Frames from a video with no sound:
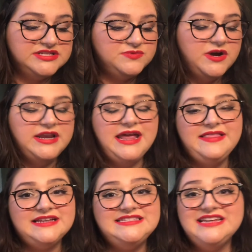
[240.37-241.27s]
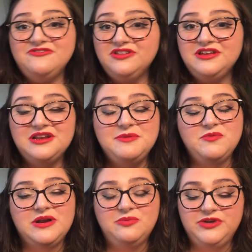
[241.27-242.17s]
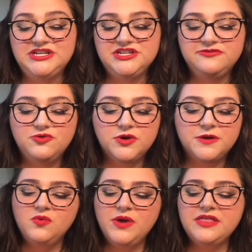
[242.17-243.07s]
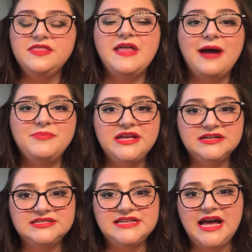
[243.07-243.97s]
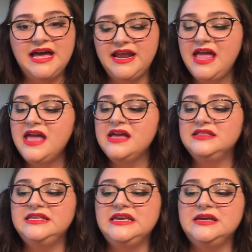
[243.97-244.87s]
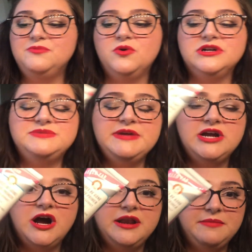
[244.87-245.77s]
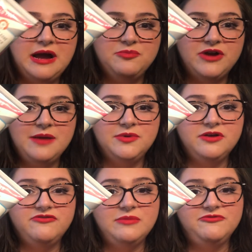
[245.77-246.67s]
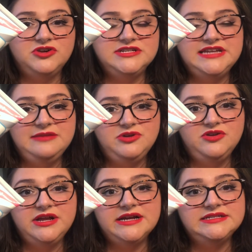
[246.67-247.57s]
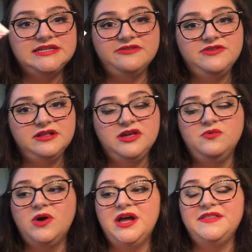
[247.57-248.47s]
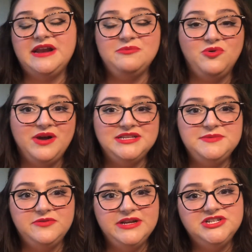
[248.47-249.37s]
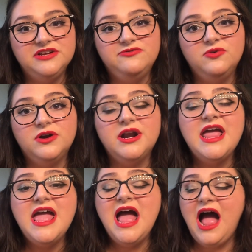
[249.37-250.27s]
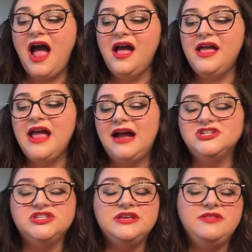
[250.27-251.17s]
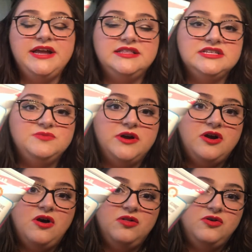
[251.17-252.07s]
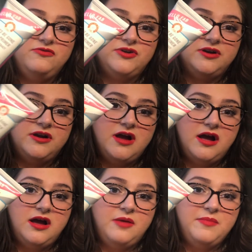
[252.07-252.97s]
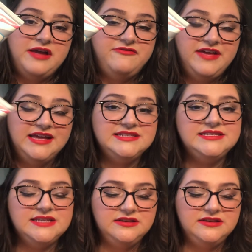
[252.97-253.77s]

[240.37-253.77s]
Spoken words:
one, and that's definitely going to be one I'm reaching for. With that being said, the Pores Be Gone Matte Primer from First Aid Beauty is definitely one that I'm going to be reaching for. I actually like this one all over my face.